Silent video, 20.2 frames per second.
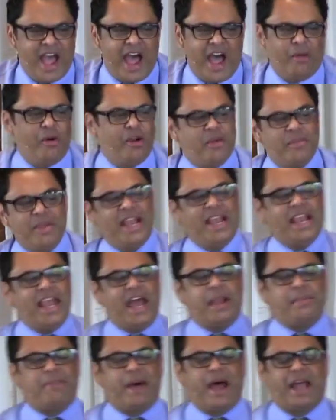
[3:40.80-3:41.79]
I want to be
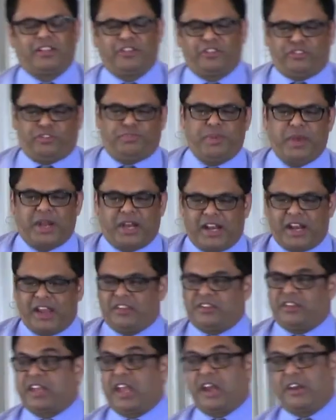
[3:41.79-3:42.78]
led by the Spirit.
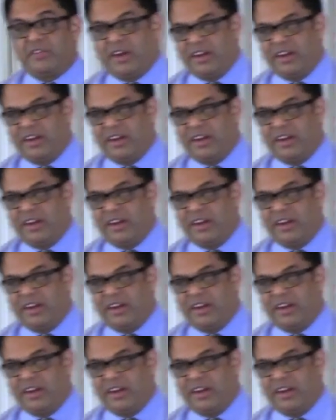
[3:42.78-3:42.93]
I said, get